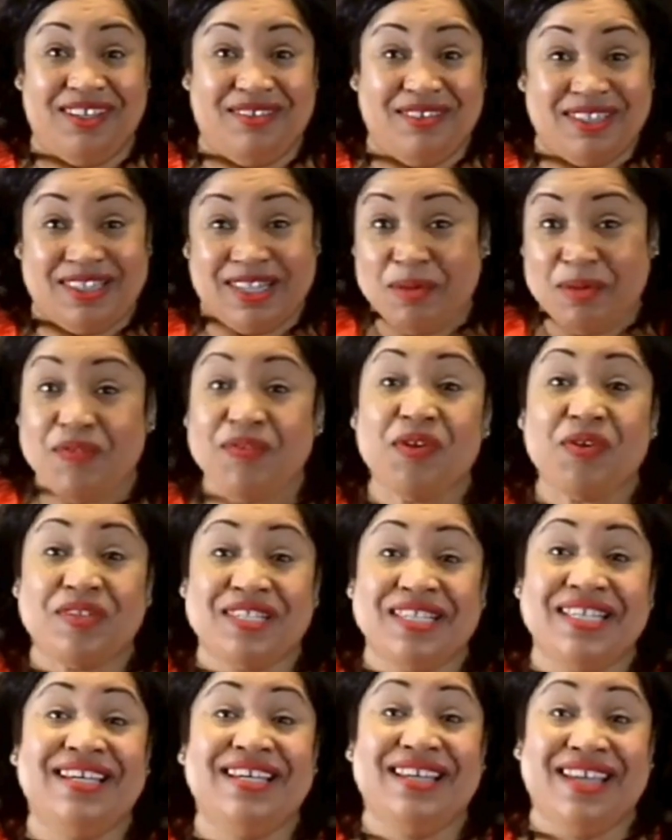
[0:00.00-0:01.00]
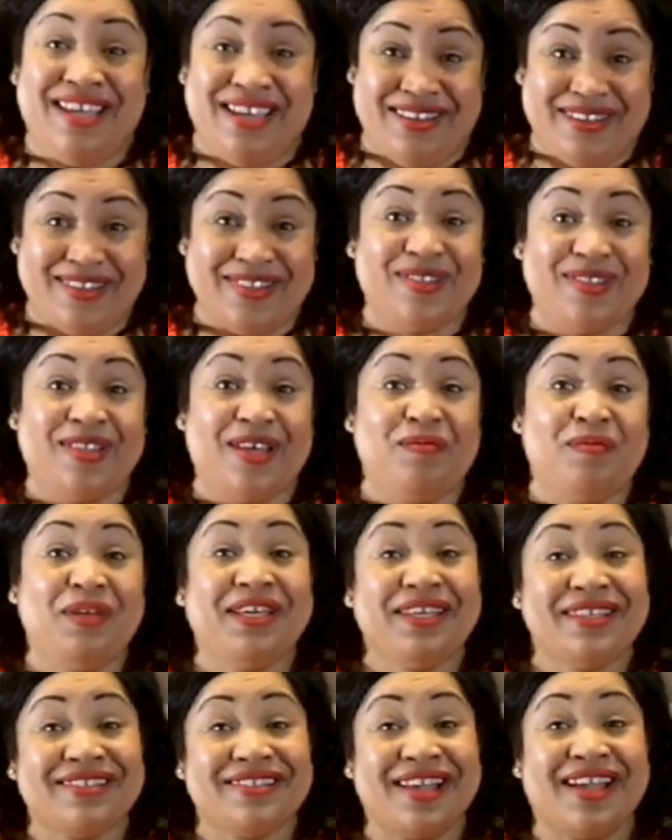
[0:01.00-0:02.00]
some of your T&E so that we
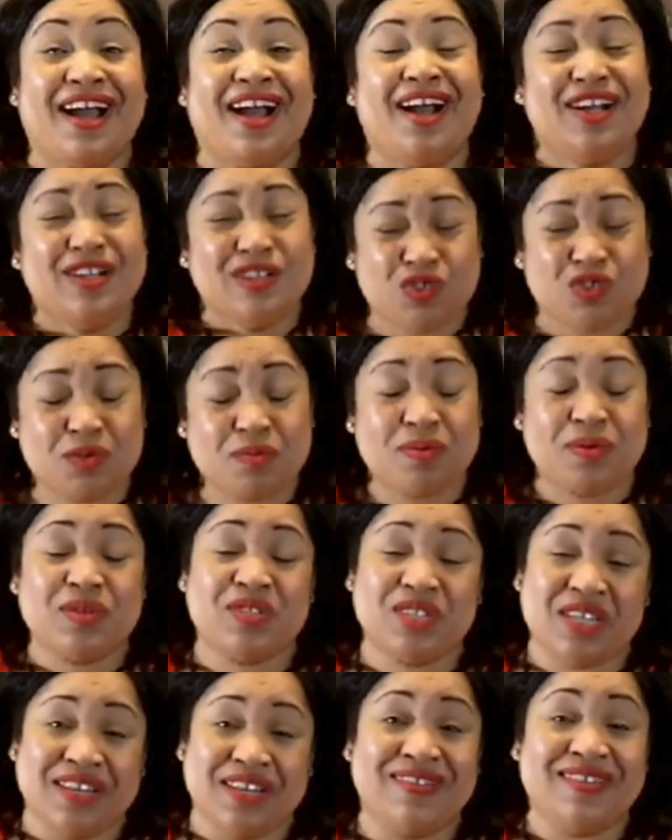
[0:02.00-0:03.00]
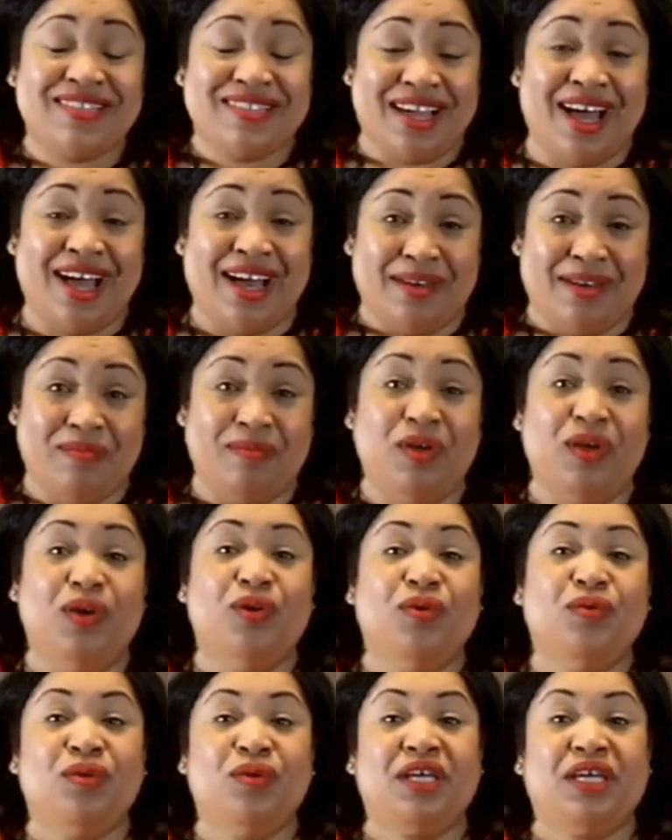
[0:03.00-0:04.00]
could say 100% of the time
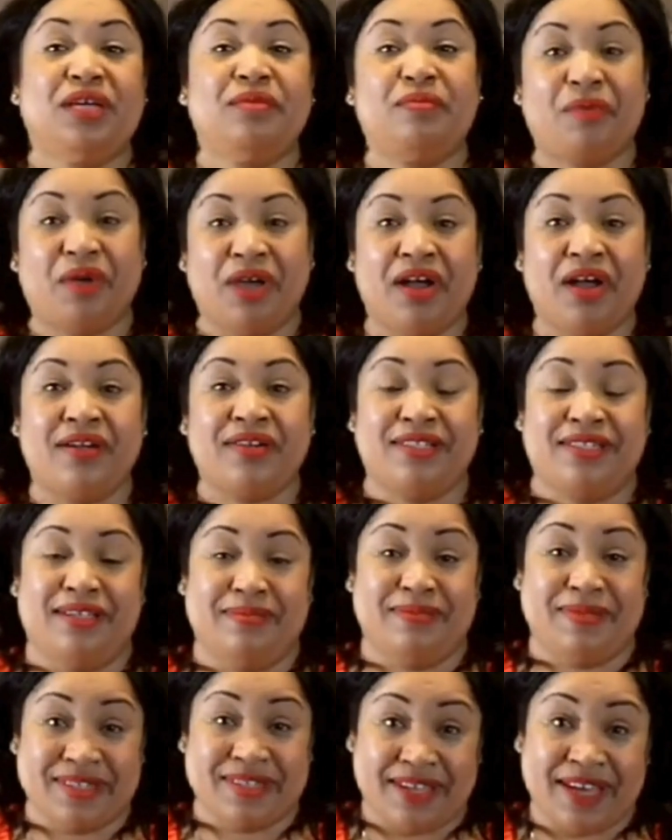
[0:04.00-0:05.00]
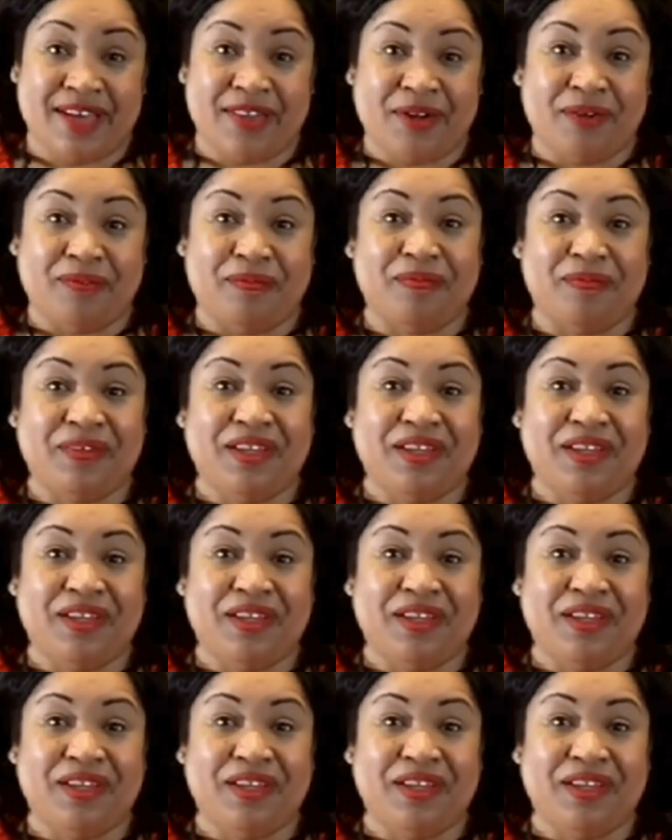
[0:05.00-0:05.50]
we could bring our teams together?